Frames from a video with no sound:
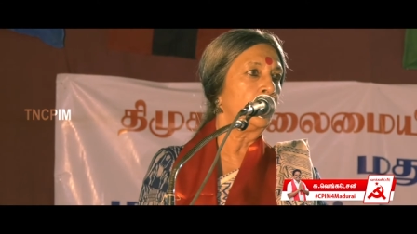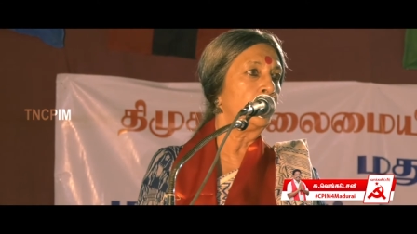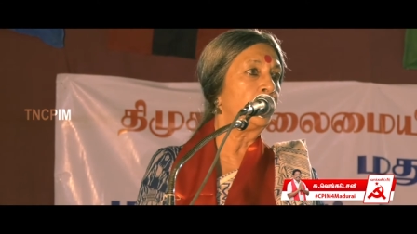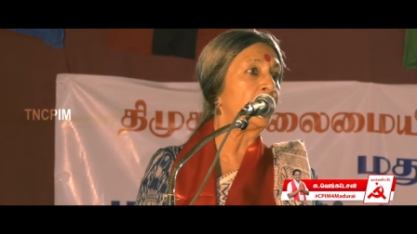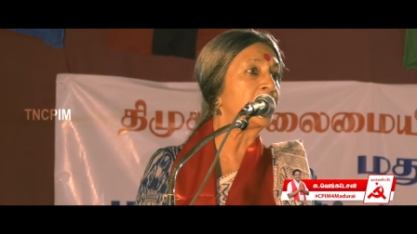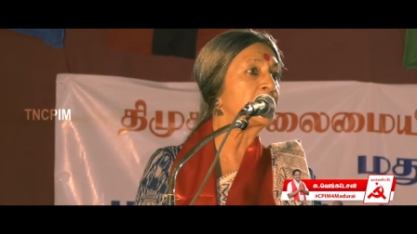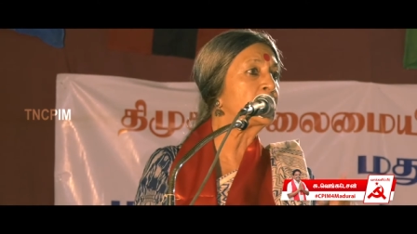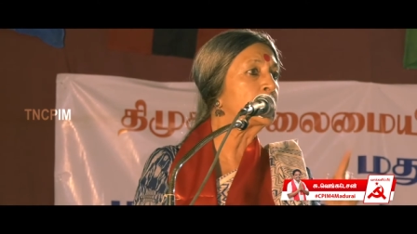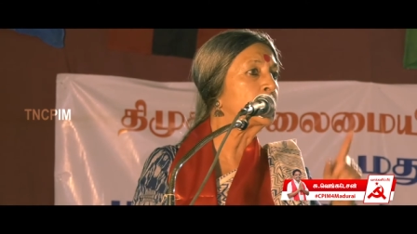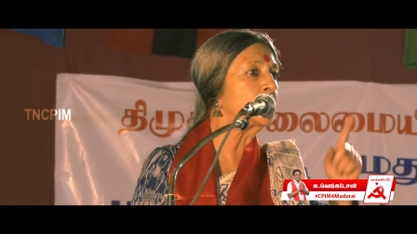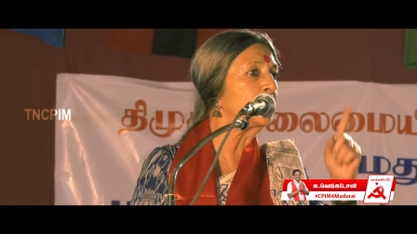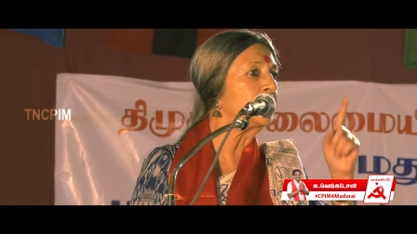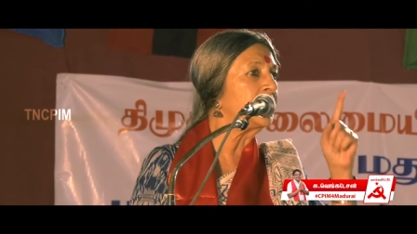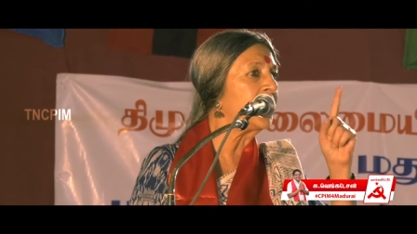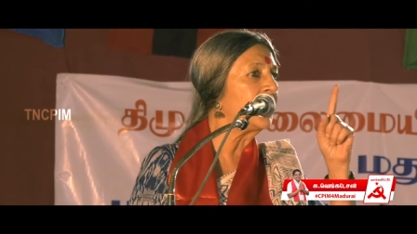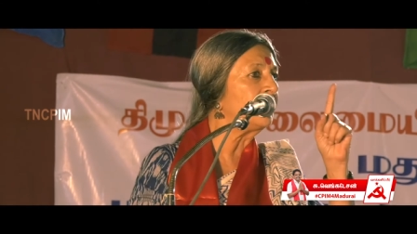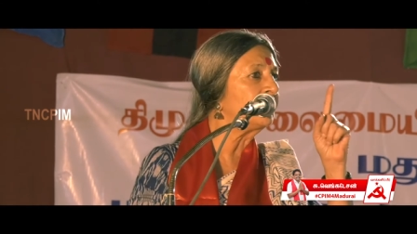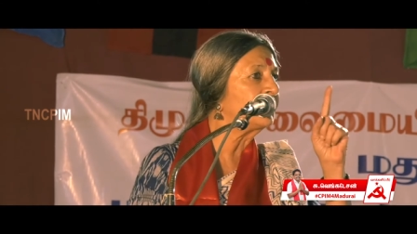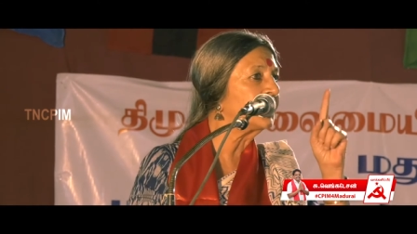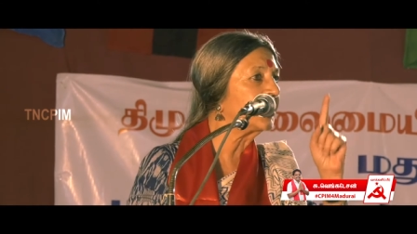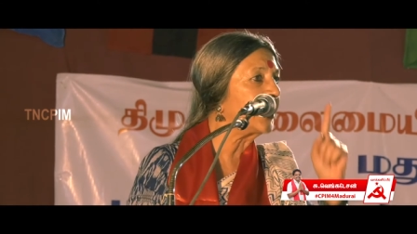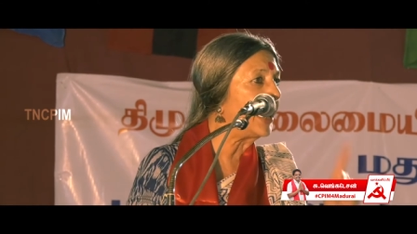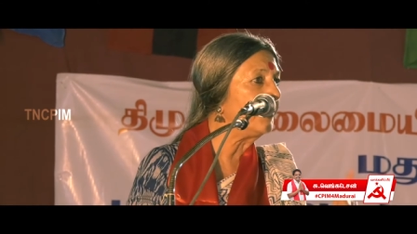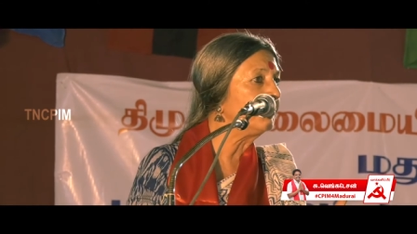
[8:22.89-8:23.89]
which should
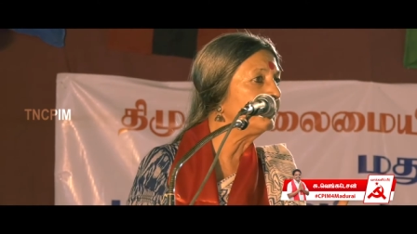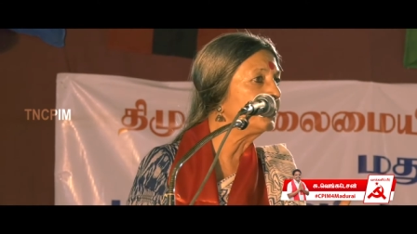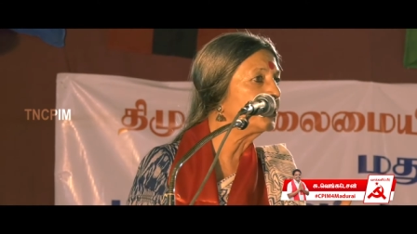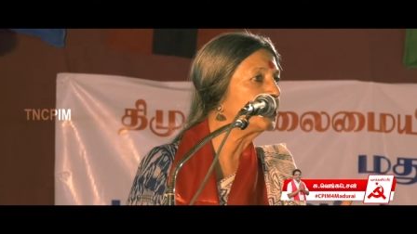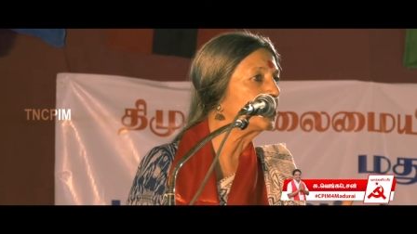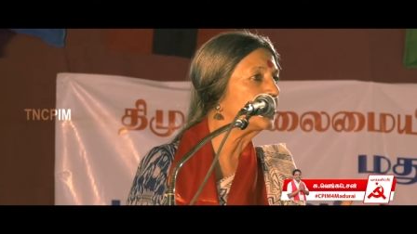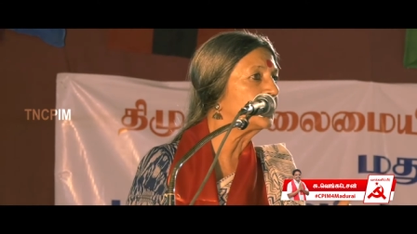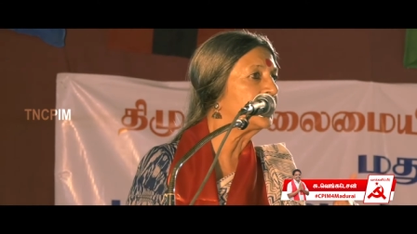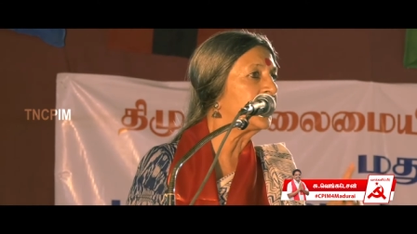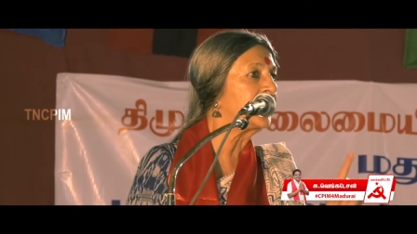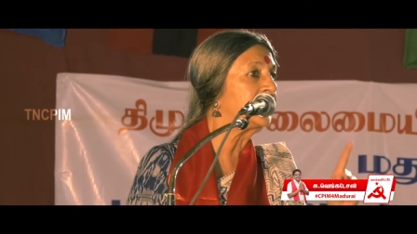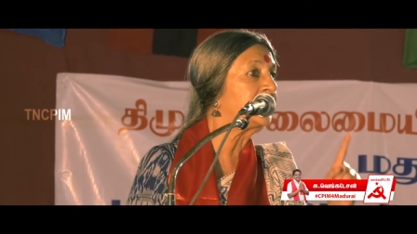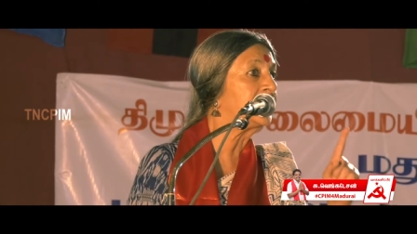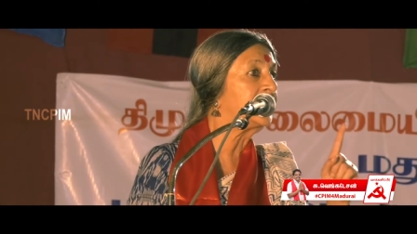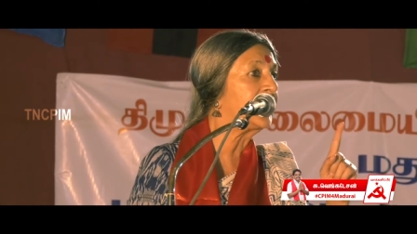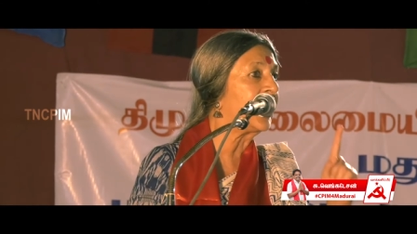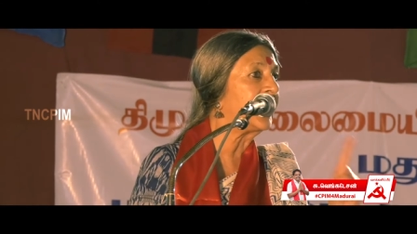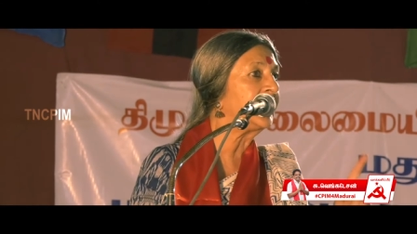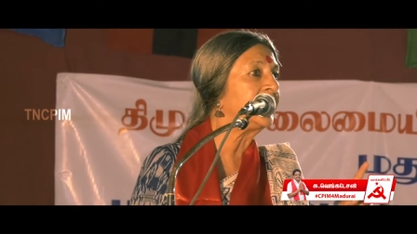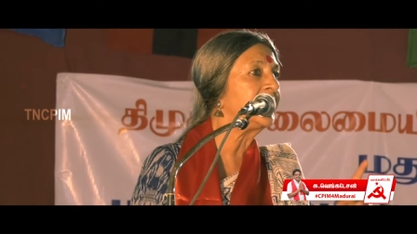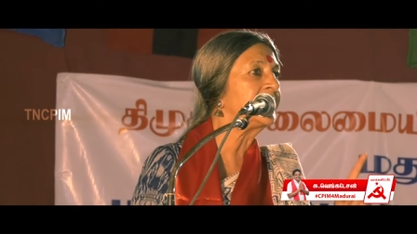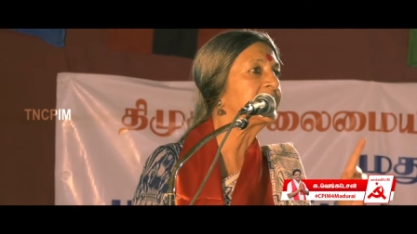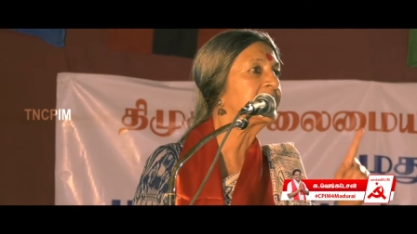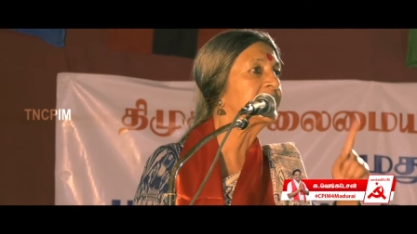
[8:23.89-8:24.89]
have come to the
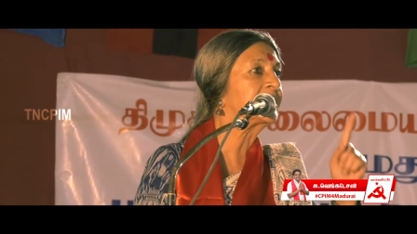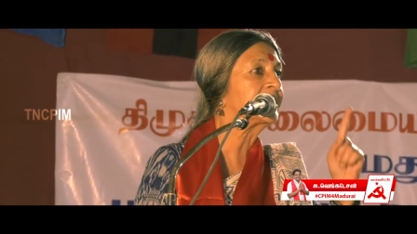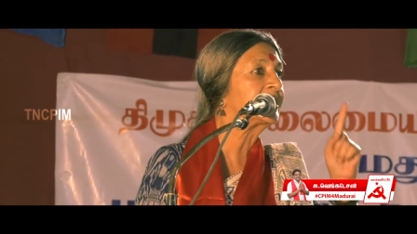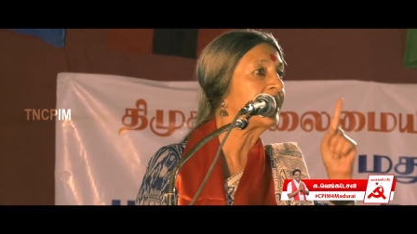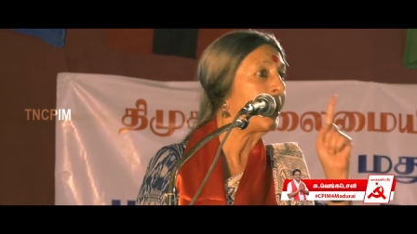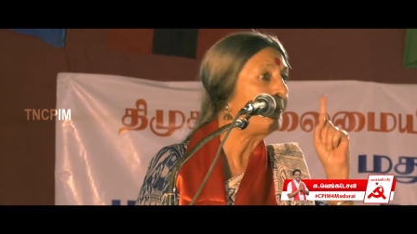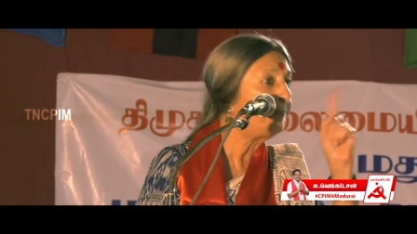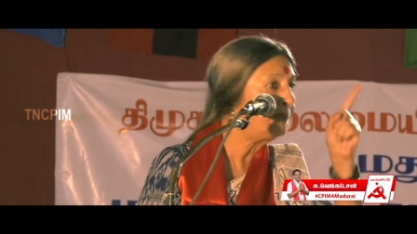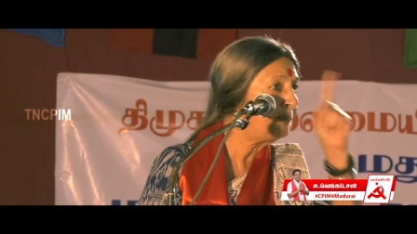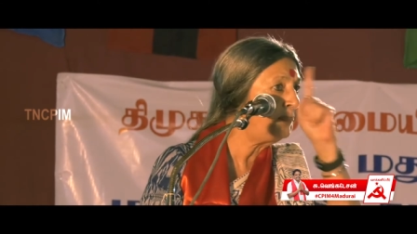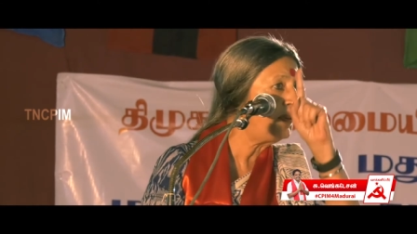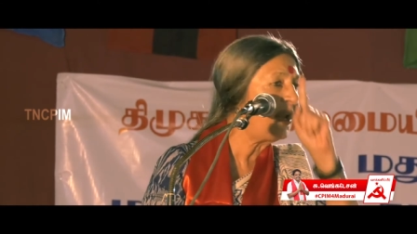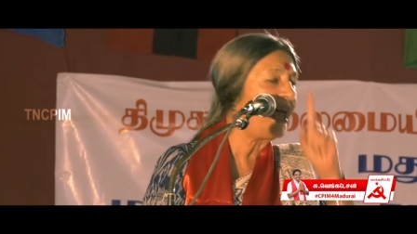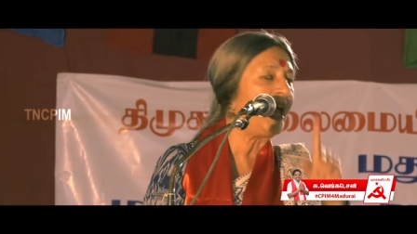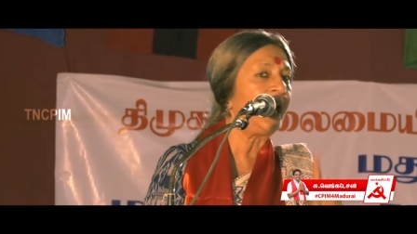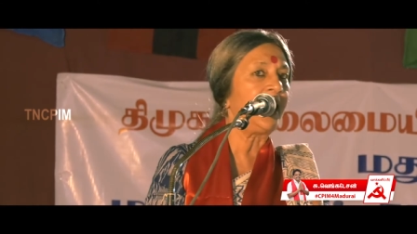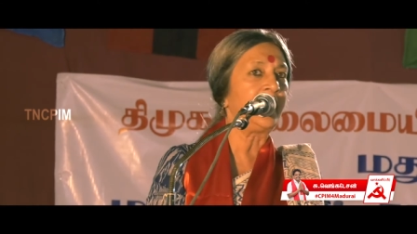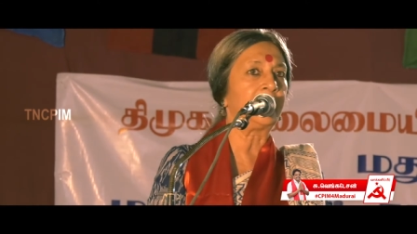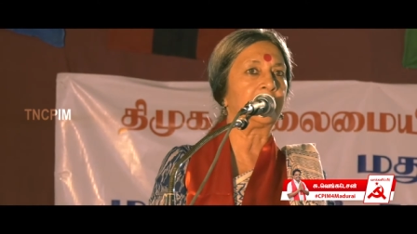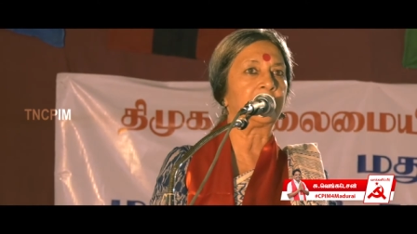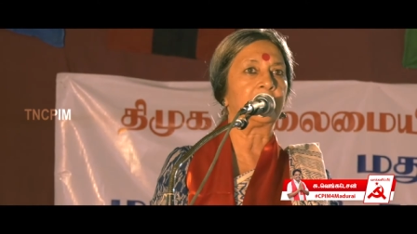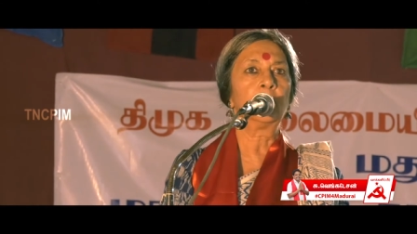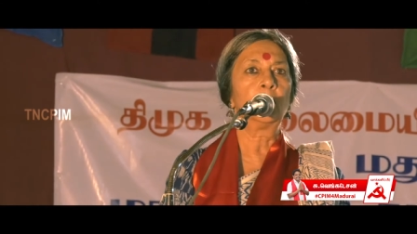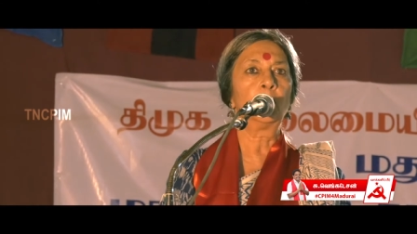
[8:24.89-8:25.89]
Dalit
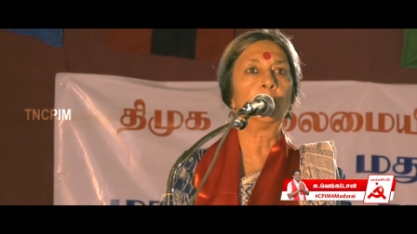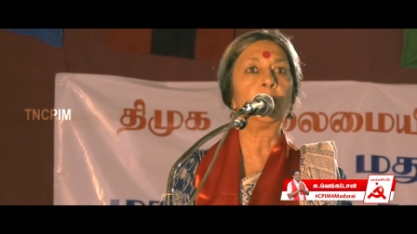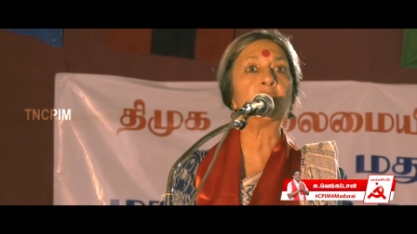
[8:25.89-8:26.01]
sub-plan,